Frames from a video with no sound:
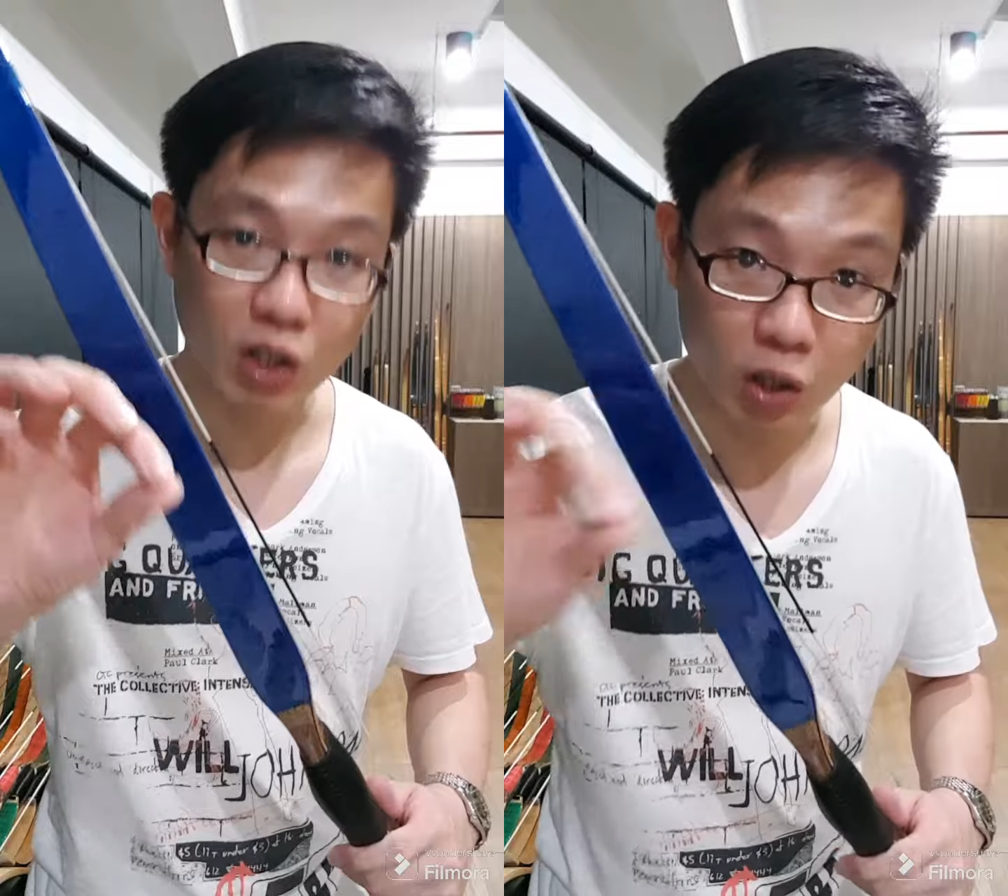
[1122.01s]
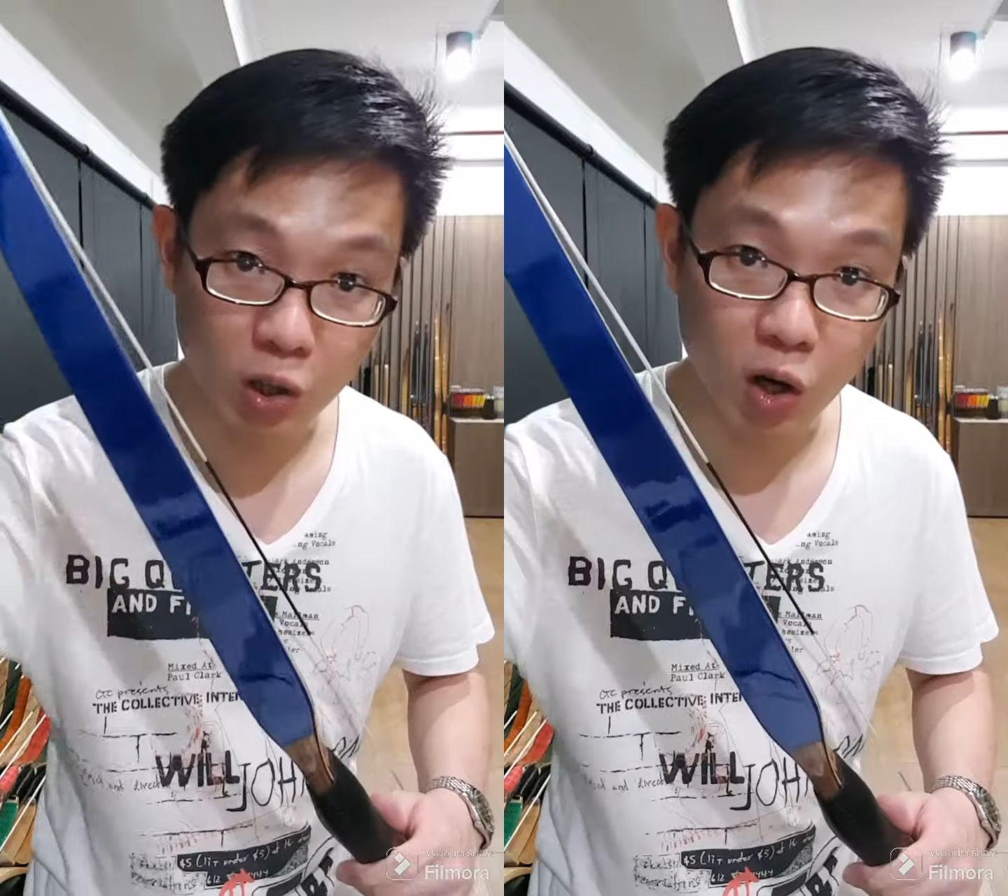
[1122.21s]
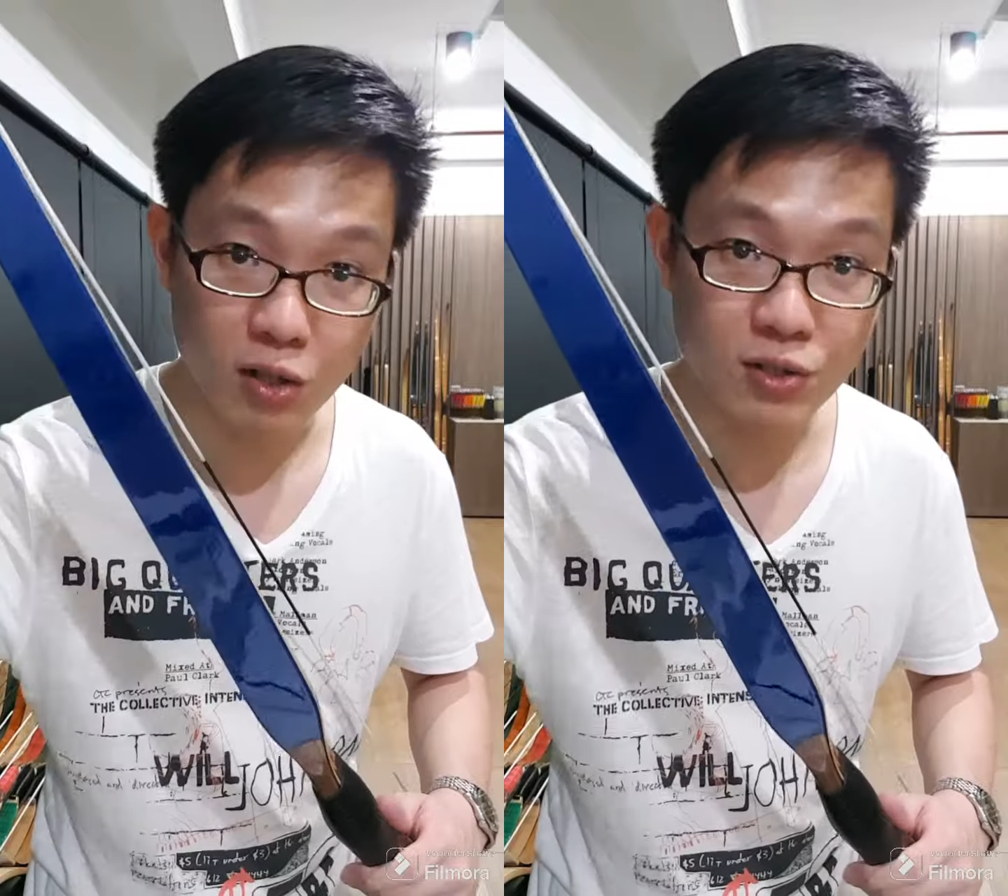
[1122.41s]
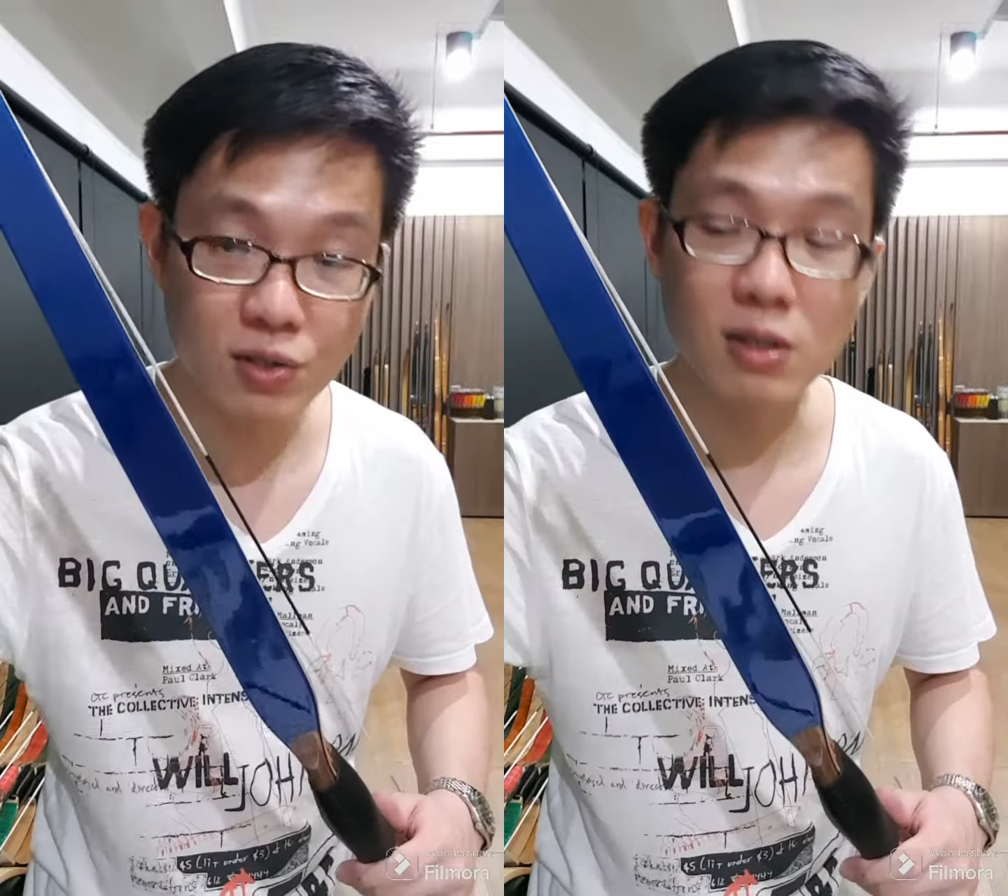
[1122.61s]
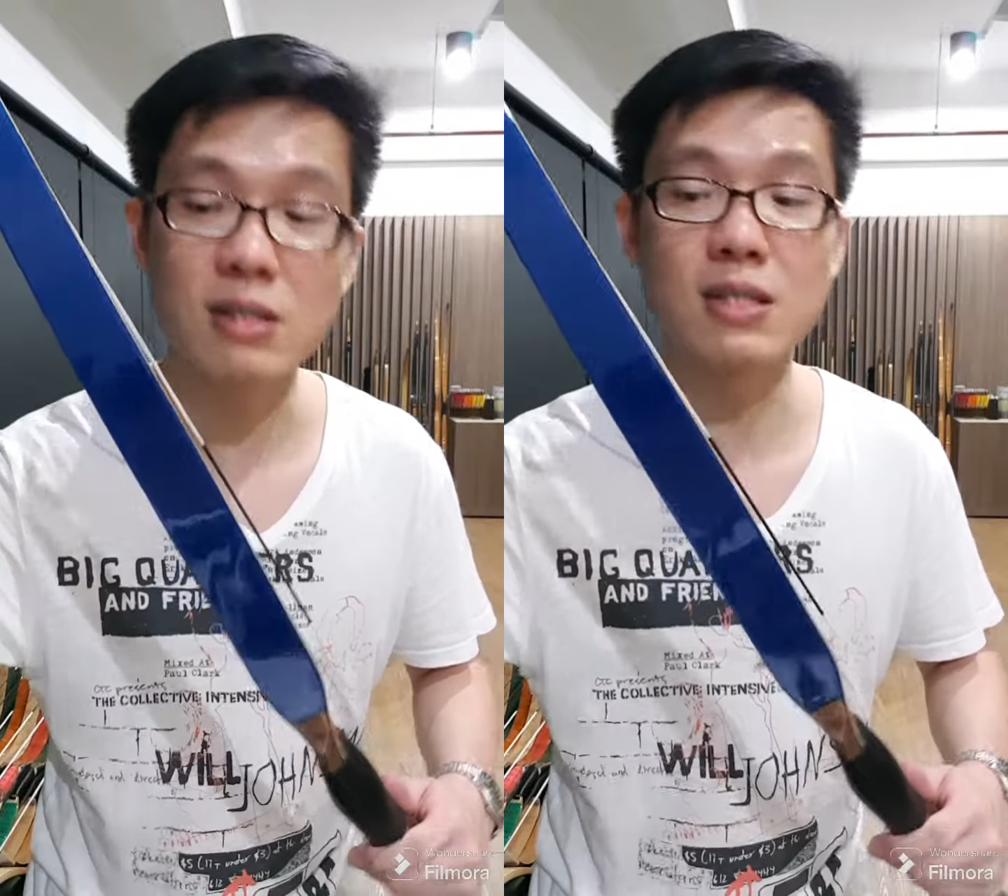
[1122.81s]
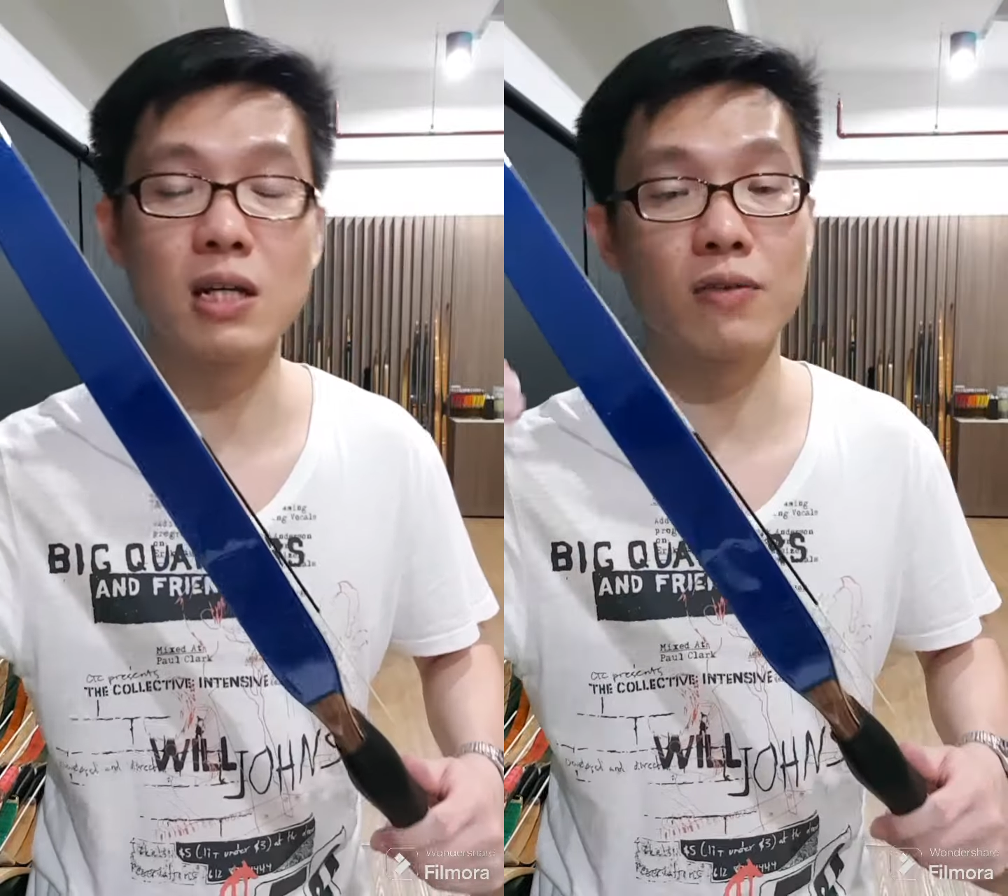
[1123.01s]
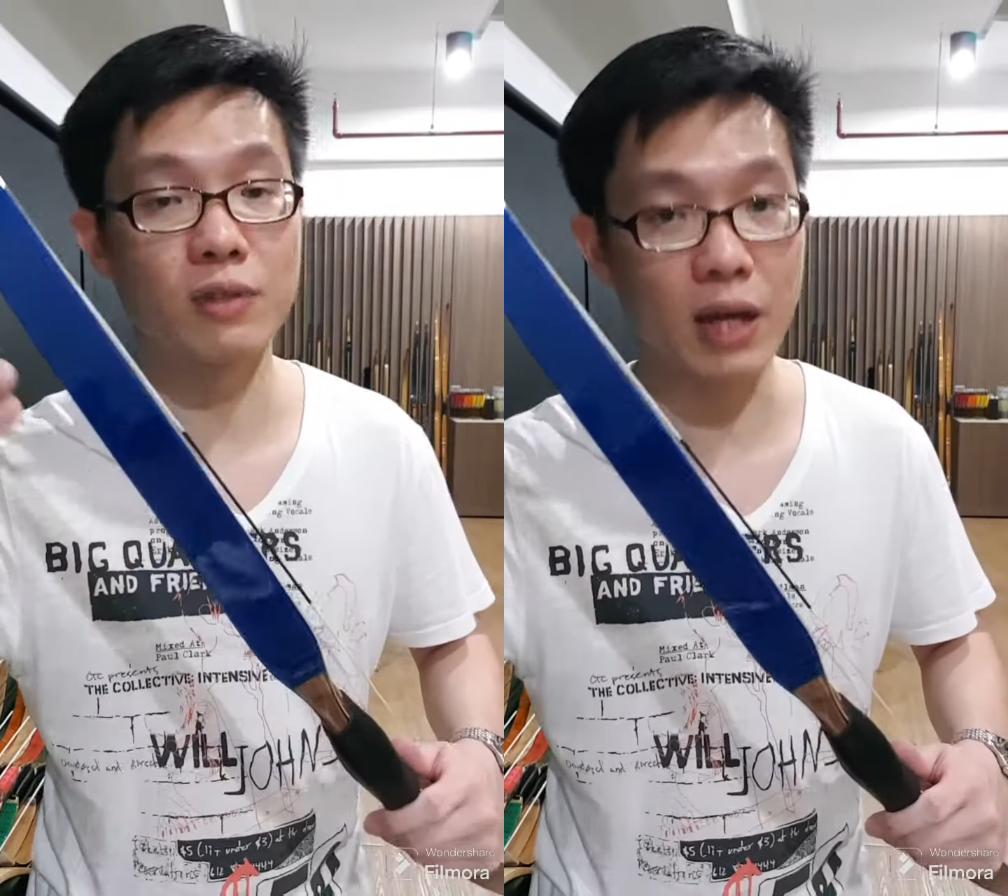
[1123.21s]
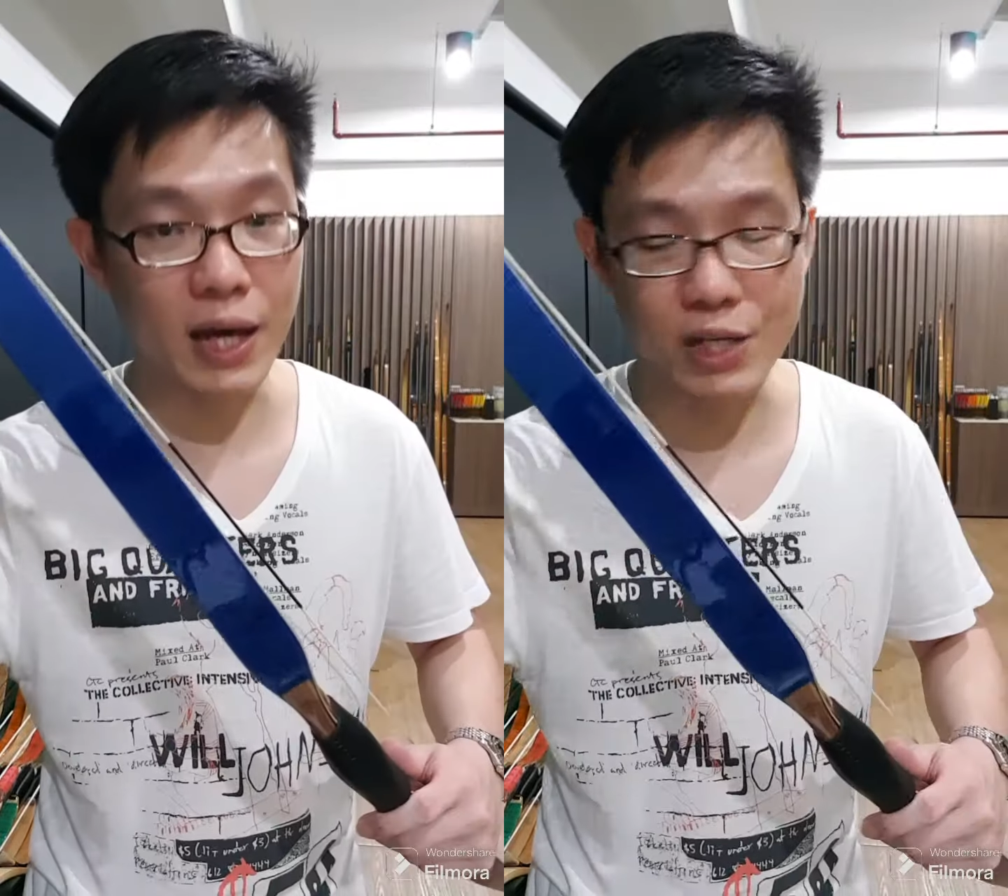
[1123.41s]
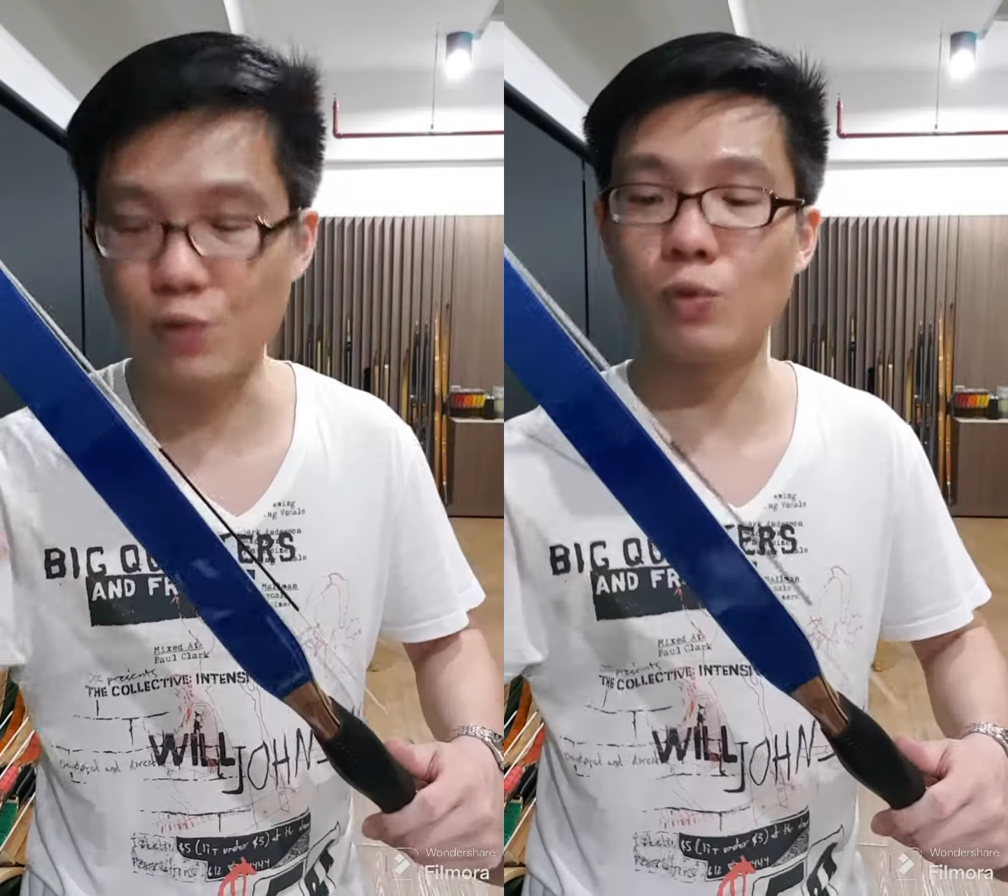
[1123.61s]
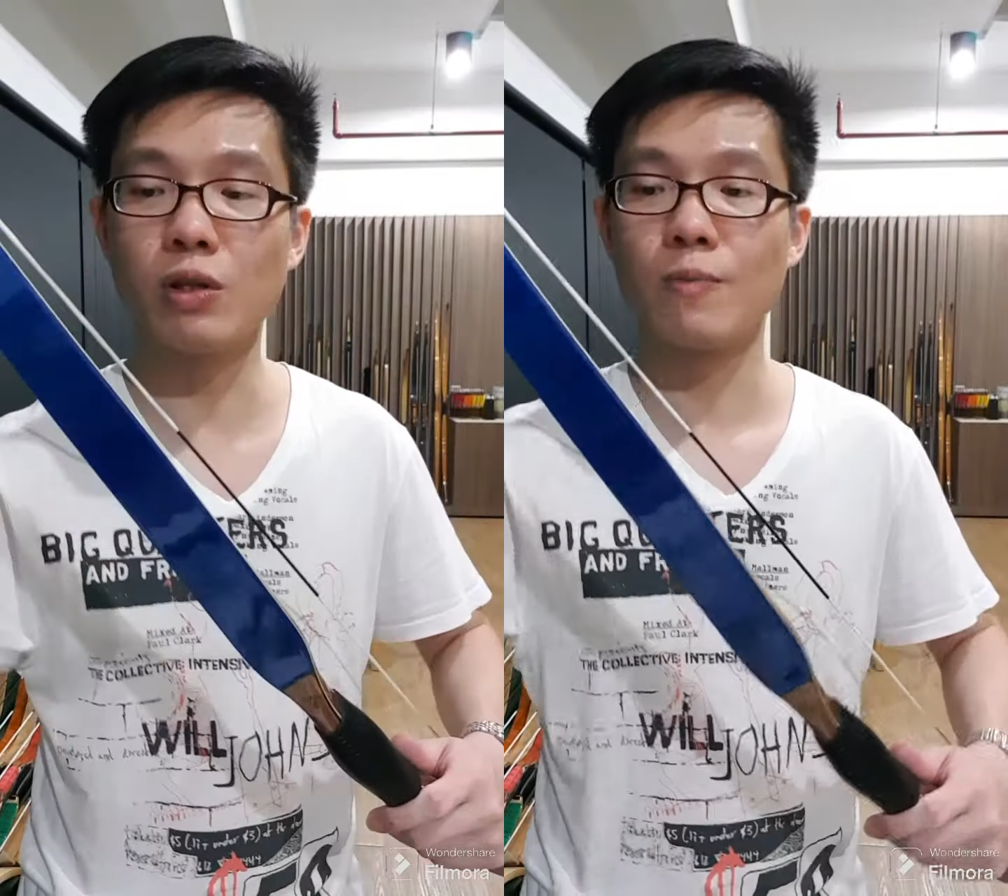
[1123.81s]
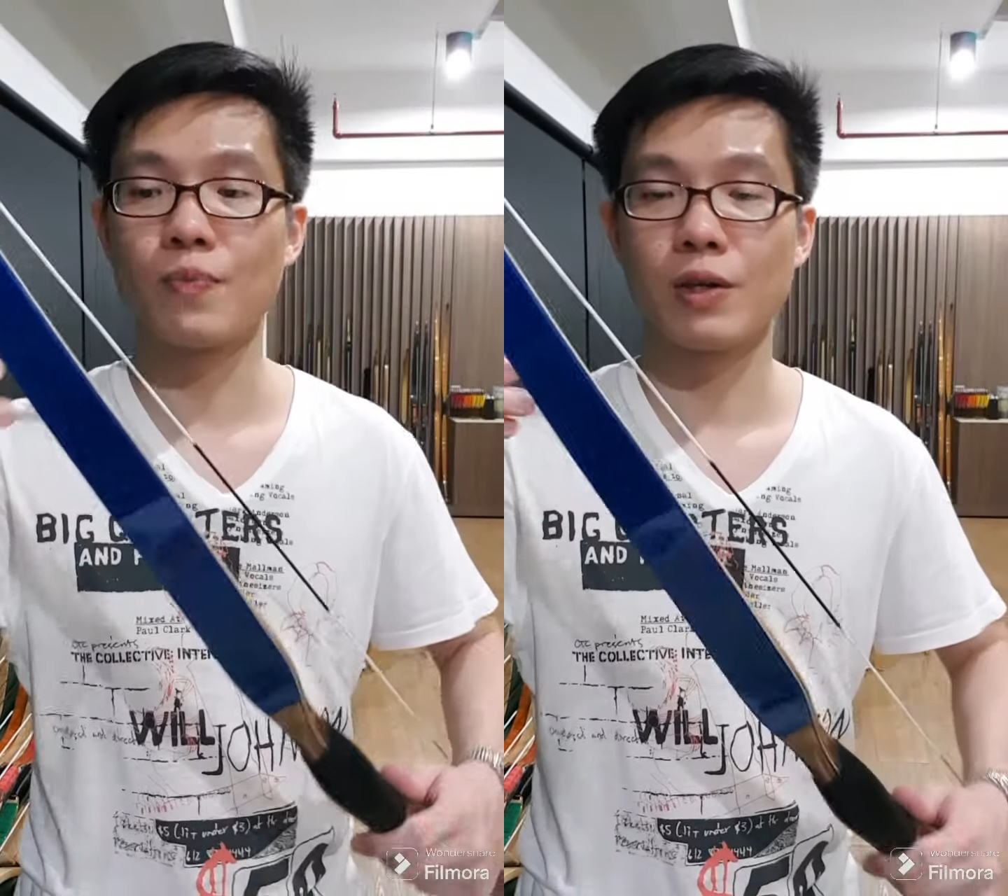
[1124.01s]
gloss instead of the ash wood.